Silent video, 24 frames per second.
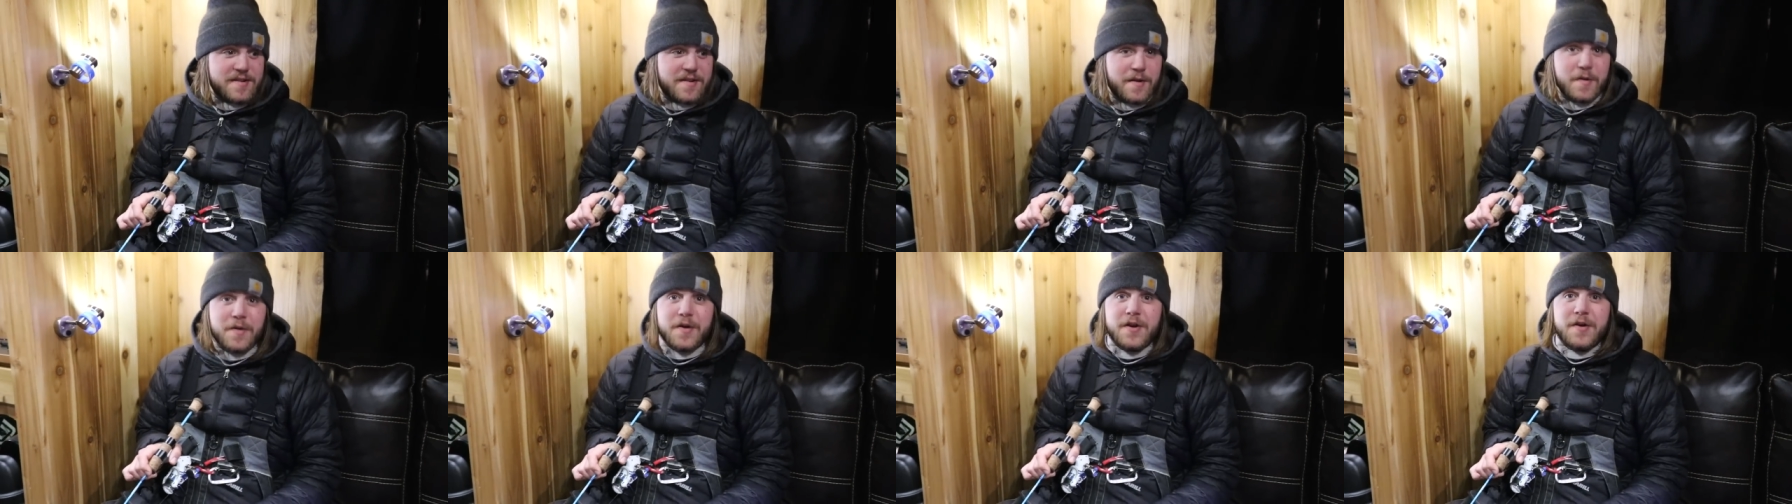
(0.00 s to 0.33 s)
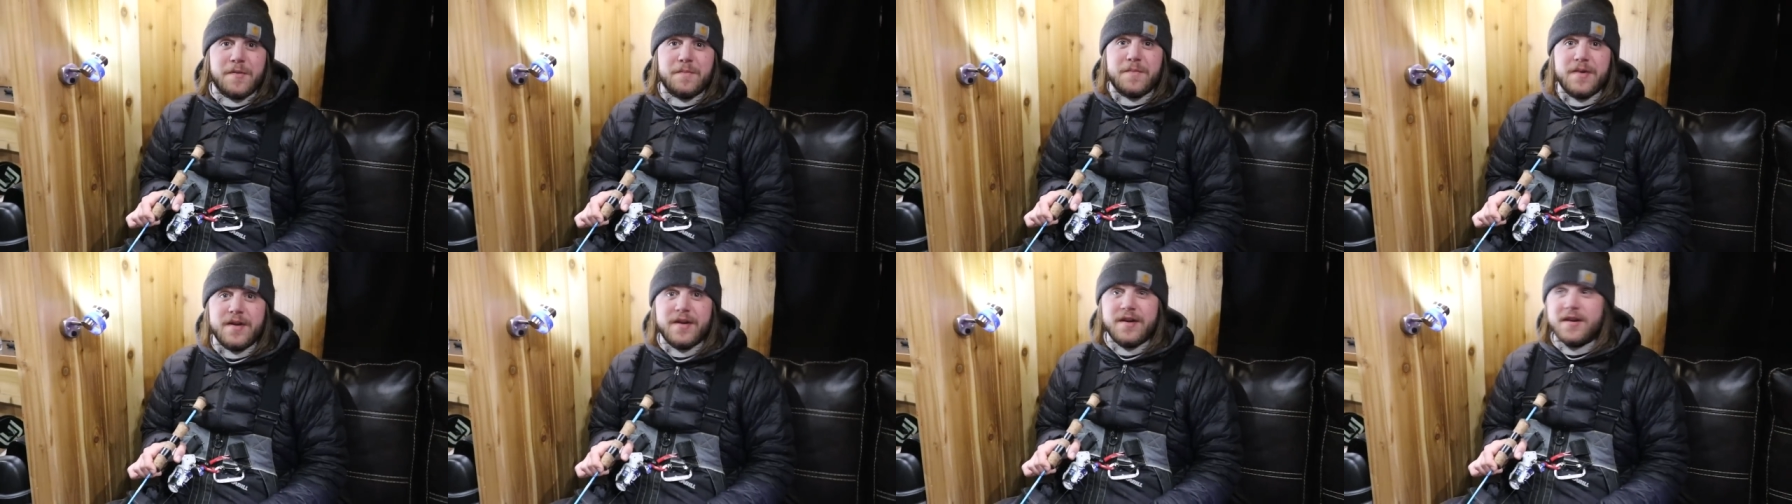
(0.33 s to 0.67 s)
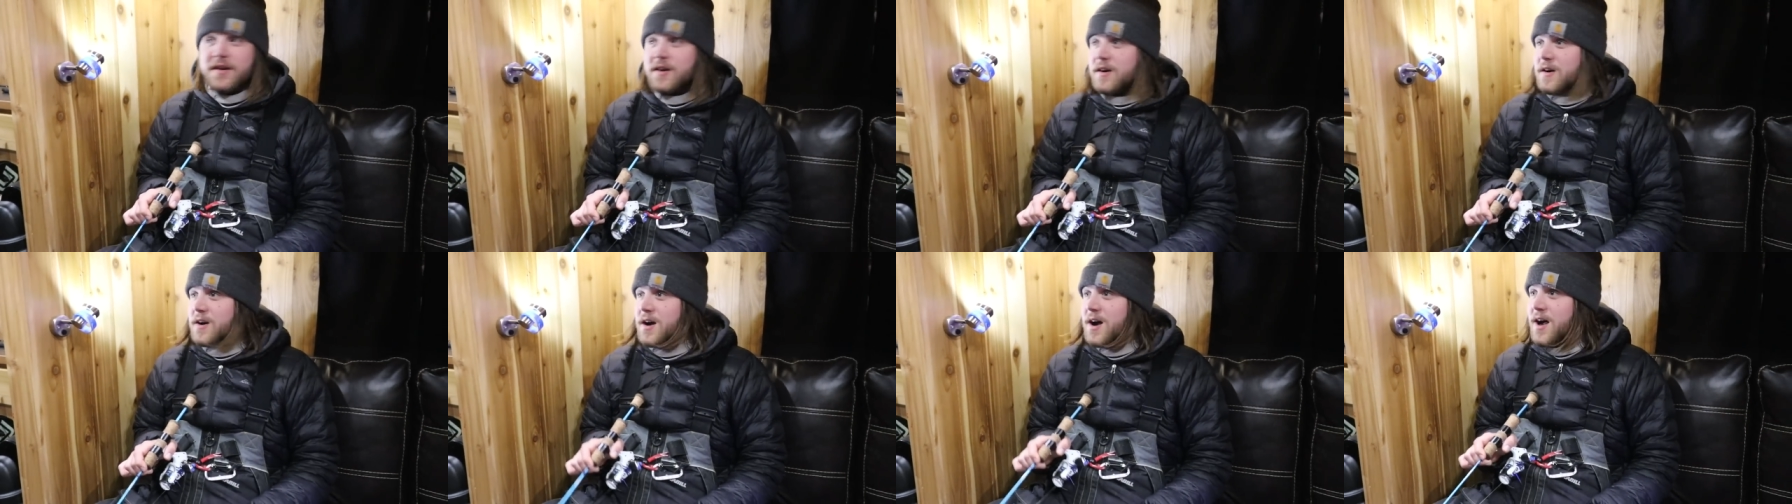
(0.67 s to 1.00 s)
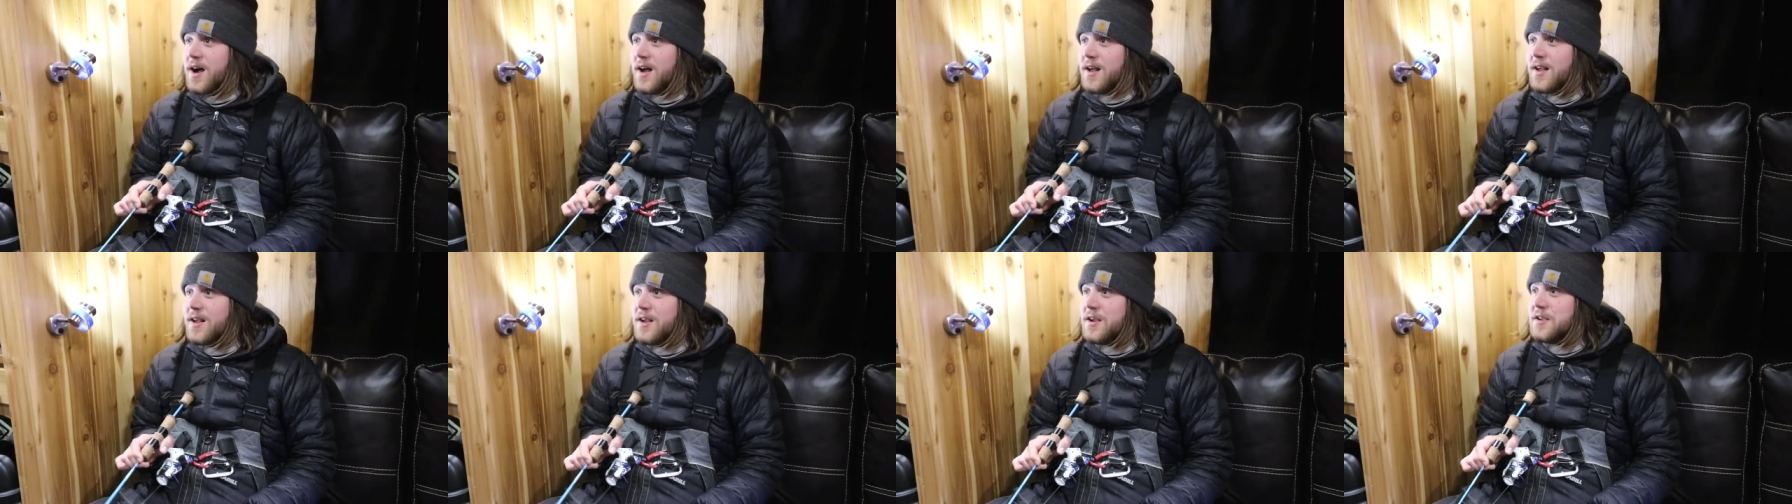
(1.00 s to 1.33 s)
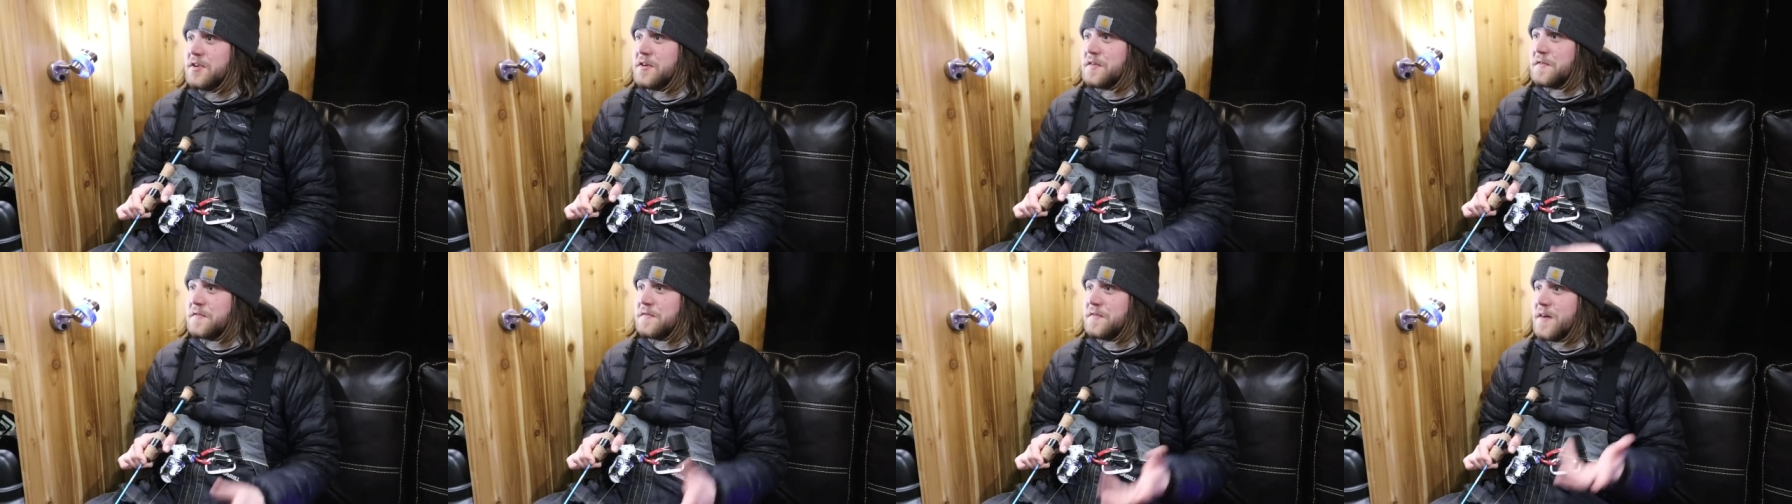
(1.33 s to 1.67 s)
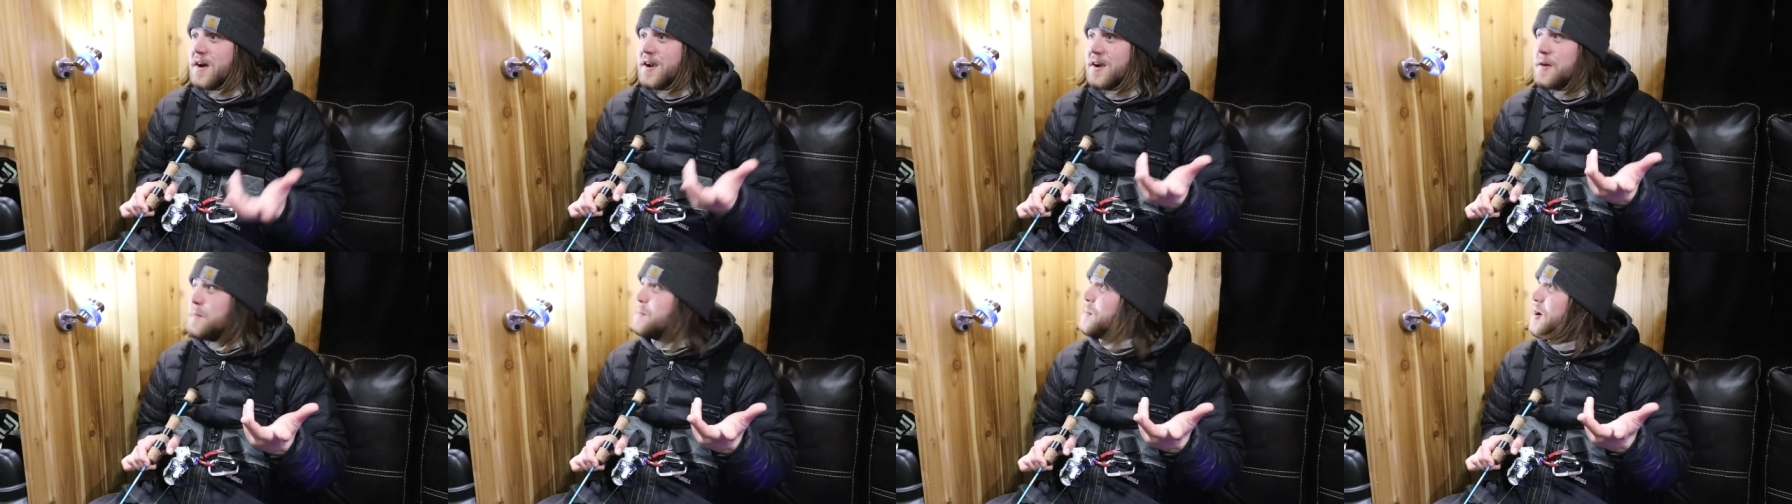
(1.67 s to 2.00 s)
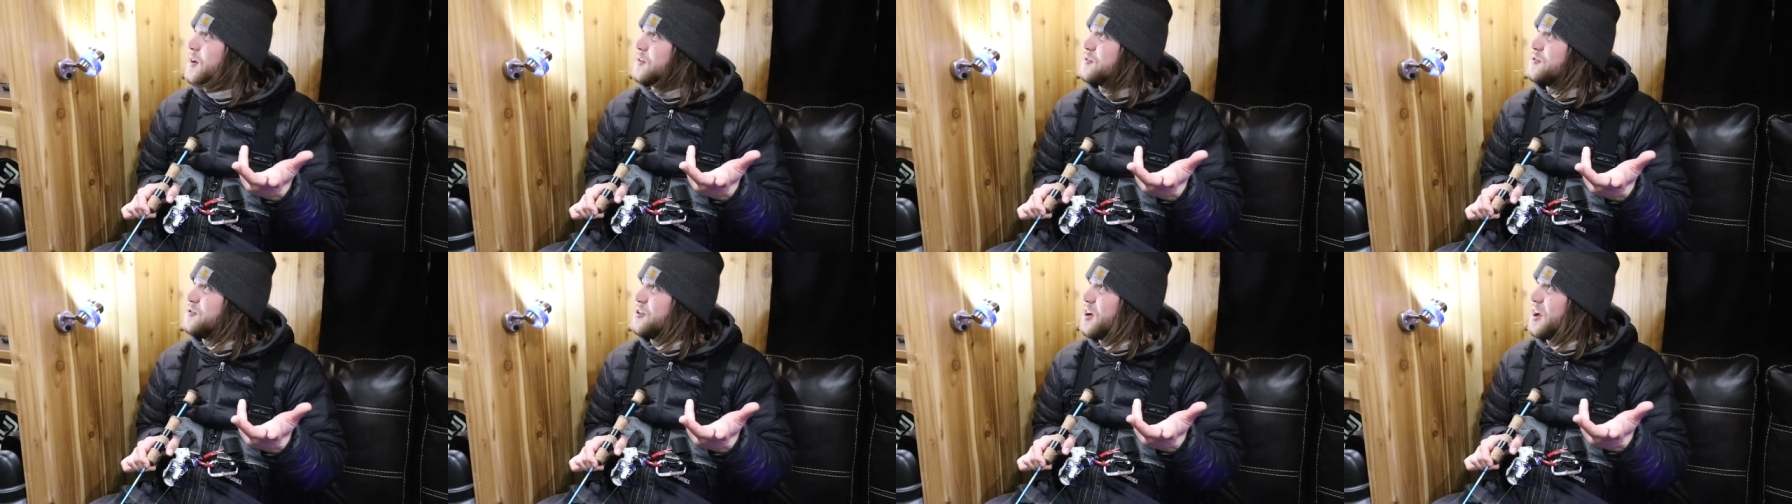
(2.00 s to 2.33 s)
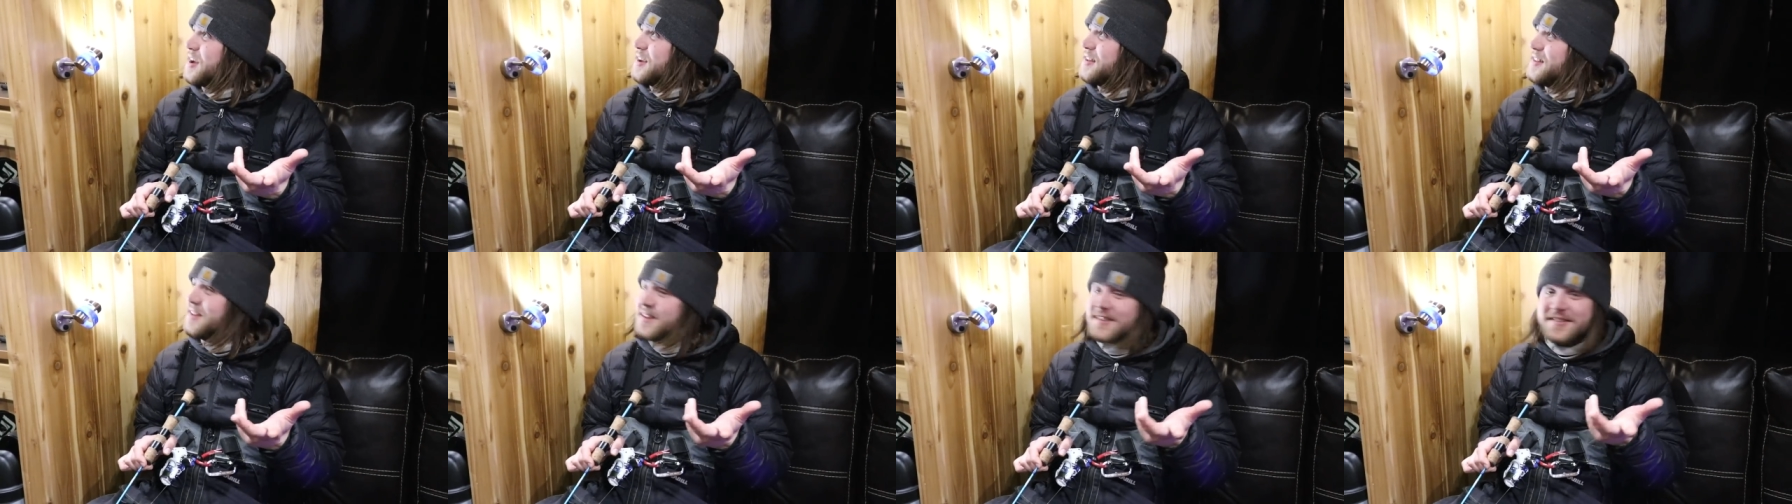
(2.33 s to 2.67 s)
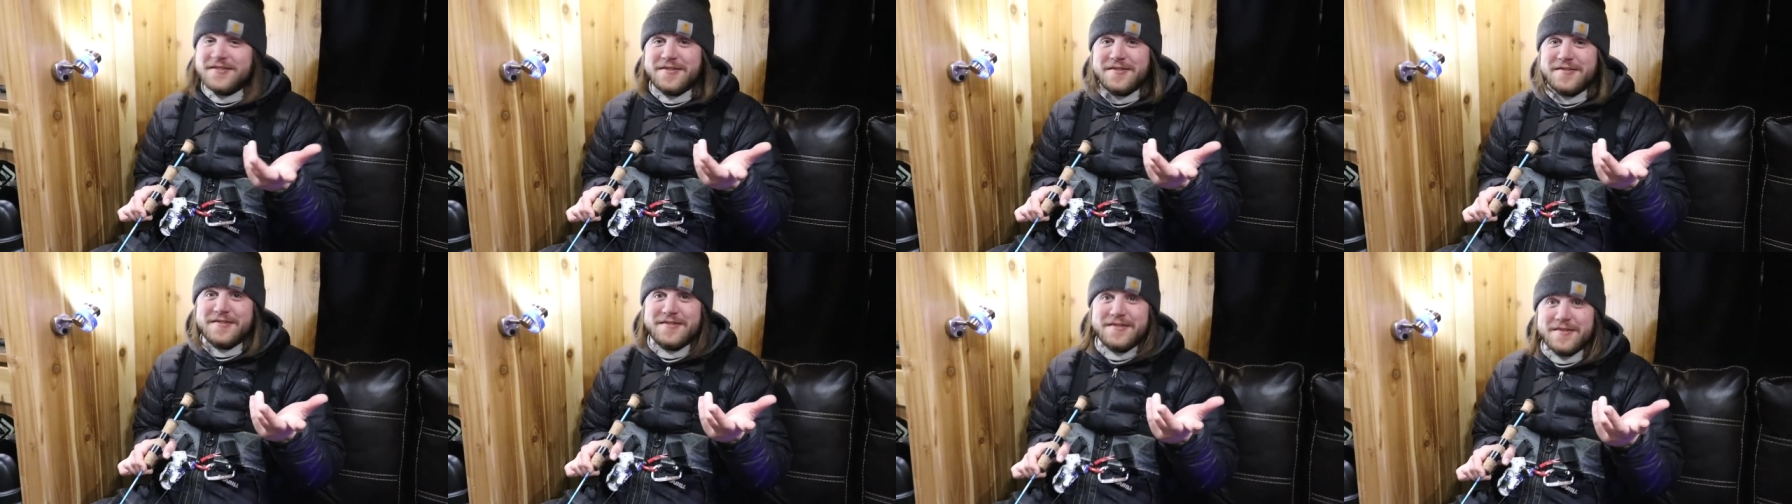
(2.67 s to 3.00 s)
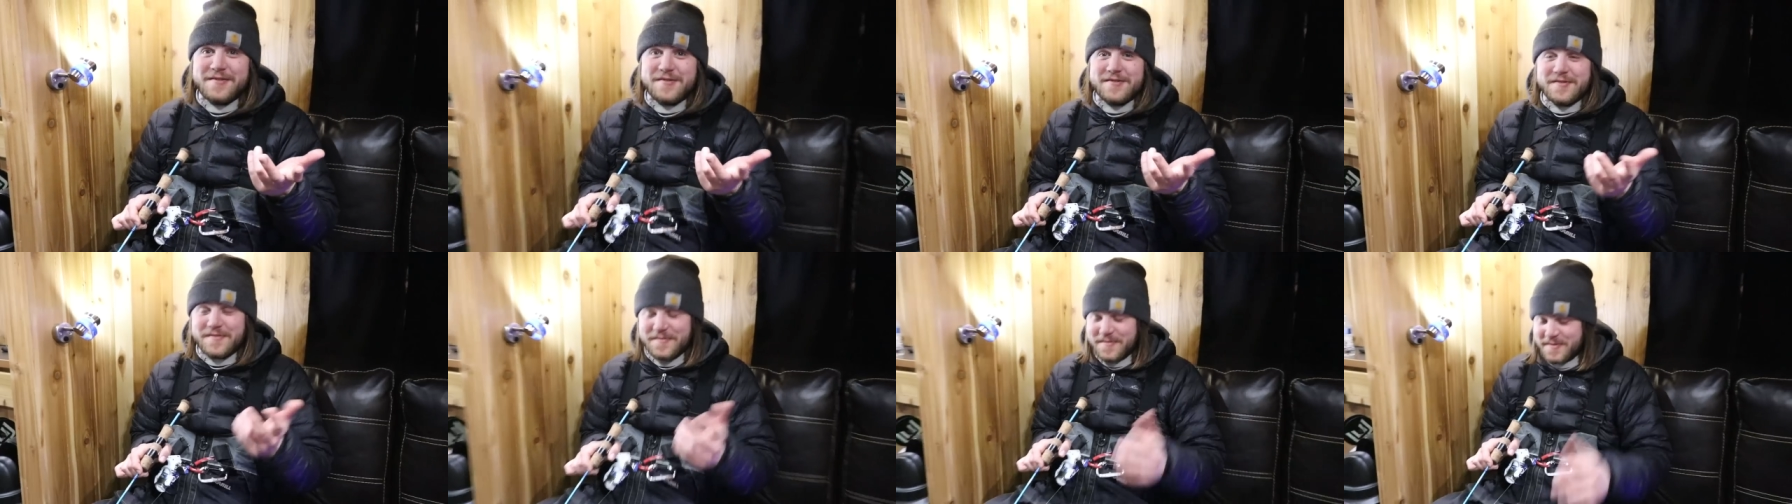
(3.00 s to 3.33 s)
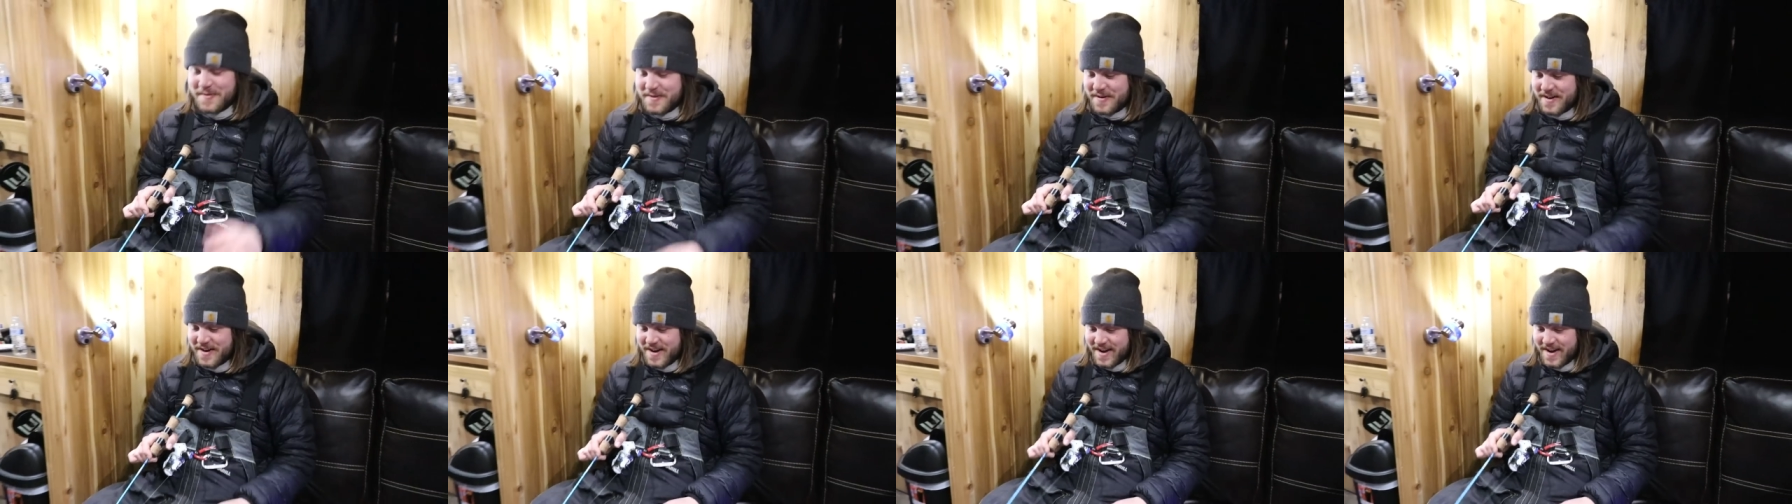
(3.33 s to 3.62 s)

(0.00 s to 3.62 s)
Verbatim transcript: You know, it could be your uh, your fireball jig that you'd use for